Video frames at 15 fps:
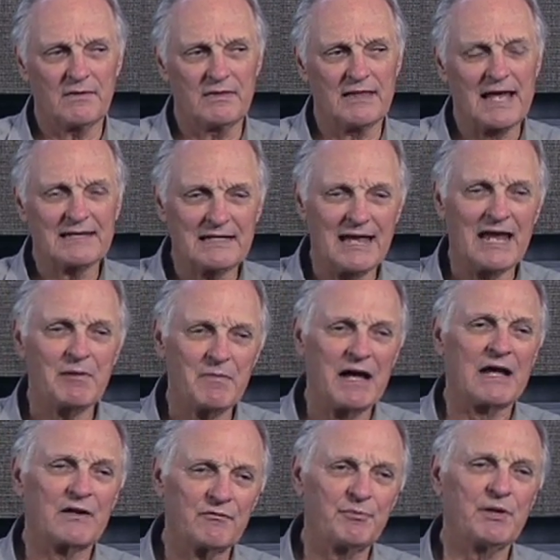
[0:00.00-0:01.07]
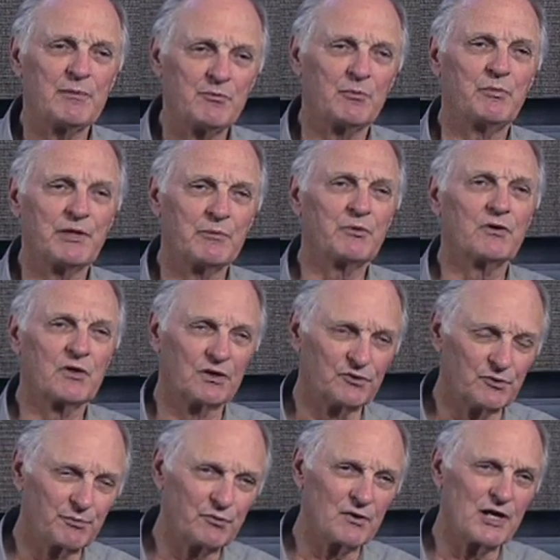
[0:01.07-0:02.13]
That came out of people being put
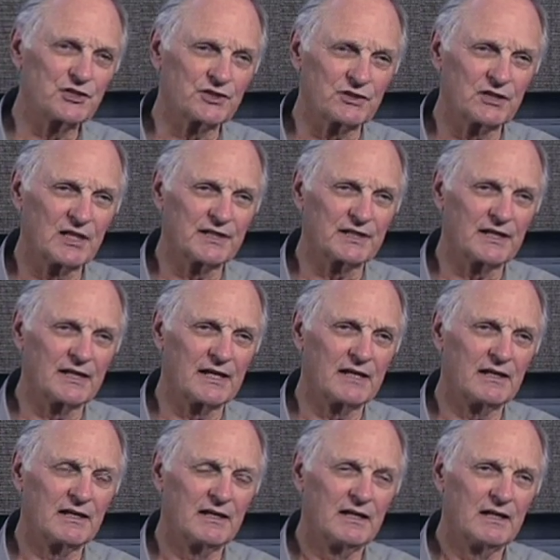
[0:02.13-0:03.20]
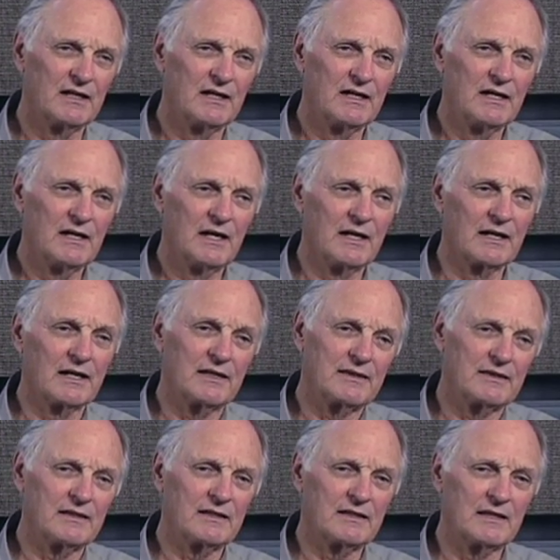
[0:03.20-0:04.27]
under pressure like that. And I
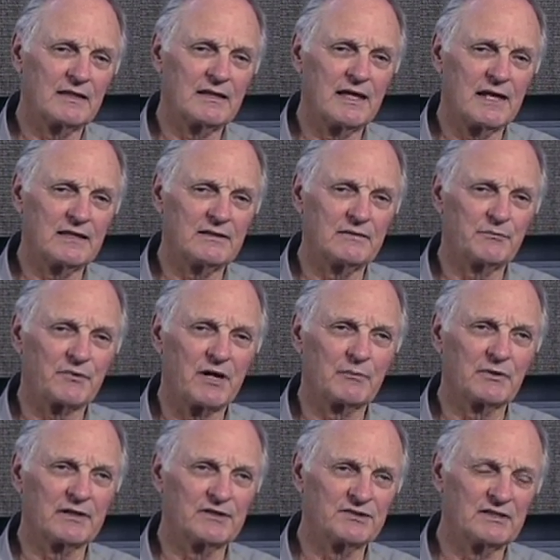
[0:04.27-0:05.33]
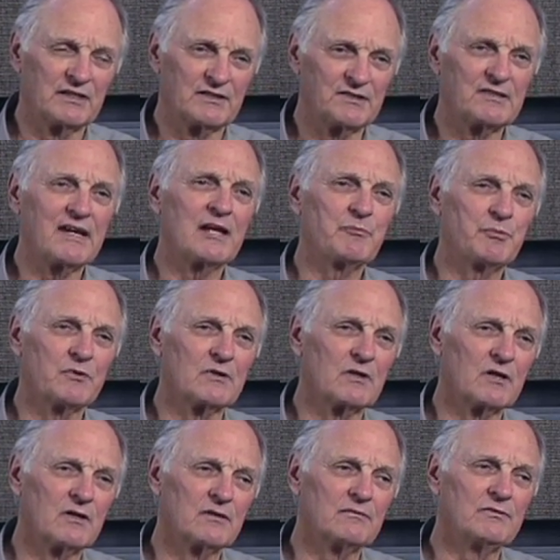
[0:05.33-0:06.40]
think that probably is an example
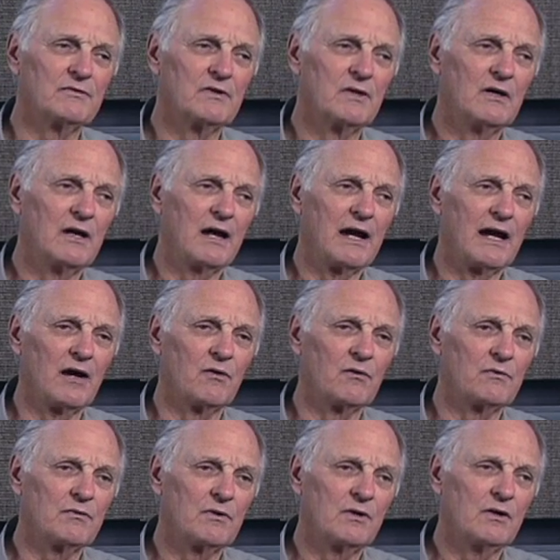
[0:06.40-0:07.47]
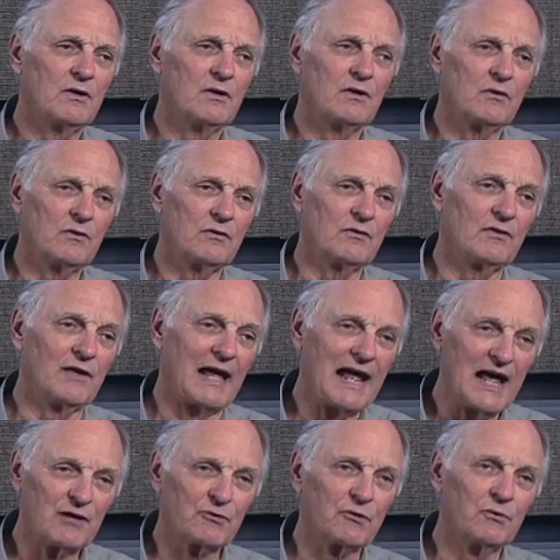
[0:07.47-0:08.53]
of how the
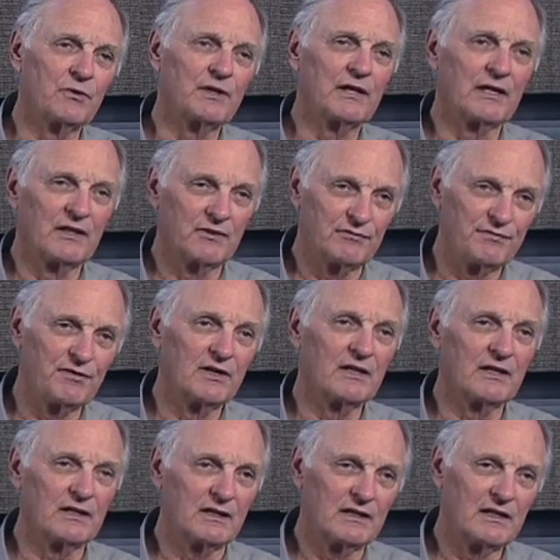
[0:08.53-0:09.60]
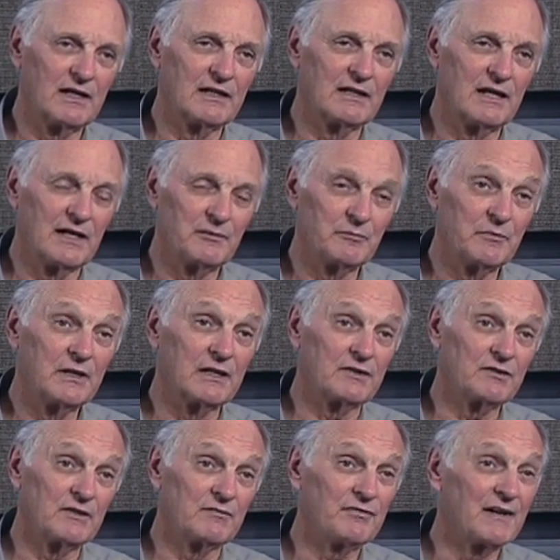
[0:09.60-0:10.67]
harrowing and the funny can get
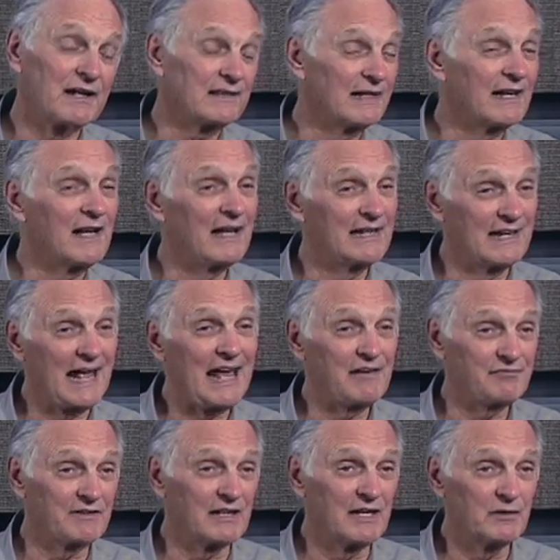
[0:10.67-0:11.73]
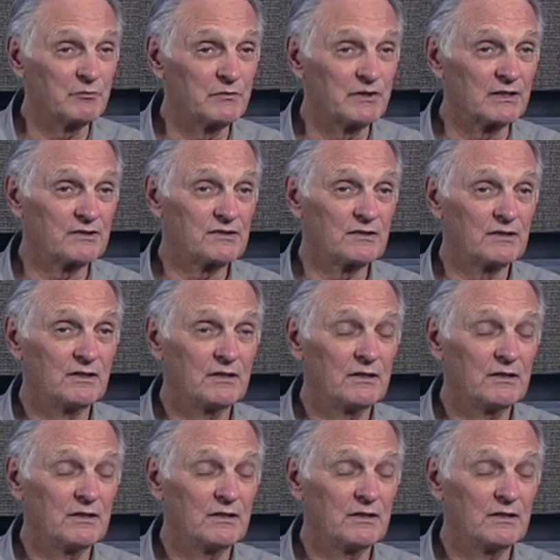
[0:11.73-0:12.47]
mixed. In fact, they kind of have to get mixed.